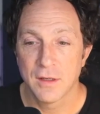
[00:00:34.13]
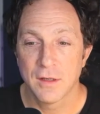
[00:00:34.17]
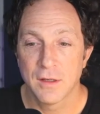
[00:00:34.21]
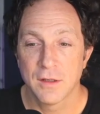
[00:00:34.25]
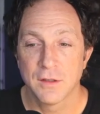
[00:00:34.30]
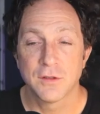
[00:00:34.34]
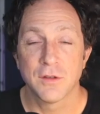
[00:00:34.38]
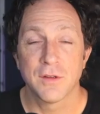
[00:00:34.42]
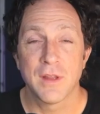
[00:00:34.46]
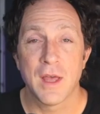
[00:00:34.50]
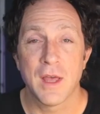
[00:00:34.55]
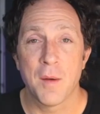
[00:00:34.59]

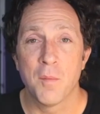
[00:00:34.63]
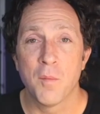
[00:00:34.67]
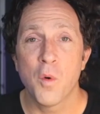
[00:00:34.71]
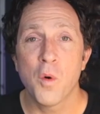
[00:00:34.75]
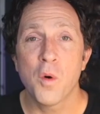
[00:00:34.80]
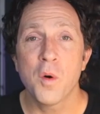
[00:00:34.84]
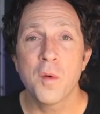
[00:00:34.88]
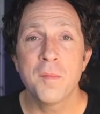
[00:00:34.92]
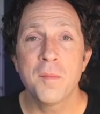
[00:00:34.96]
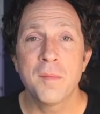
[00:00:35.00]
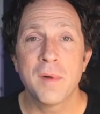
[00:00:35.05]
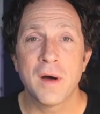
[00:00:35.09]
so that
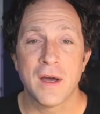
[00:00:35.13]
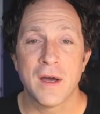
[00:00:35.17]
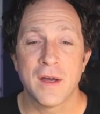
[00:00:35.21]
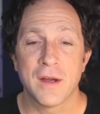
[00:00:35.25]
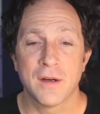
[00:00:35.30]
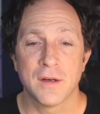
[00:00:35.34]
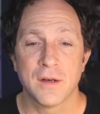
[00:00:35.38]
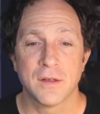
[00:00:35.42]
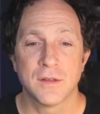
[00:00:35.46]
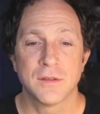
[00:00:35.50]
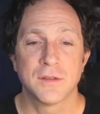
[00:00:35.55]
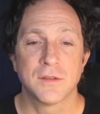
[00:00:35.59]
more
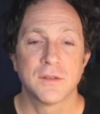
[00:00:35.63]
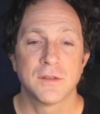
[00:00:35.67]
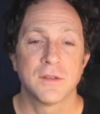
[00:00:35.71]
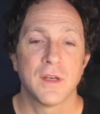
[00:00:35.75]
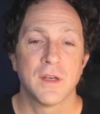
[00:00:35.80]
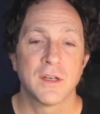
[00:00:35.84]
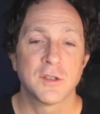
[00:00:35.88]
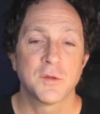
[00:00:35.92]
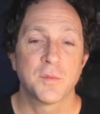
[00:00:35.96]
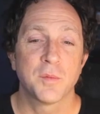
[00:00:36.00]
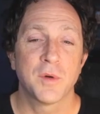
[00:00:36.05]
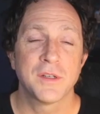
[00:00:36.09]
buyers
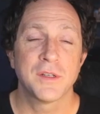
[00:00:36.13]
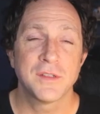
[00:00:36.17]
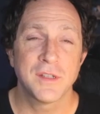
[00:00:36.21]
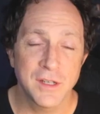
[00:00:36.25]
express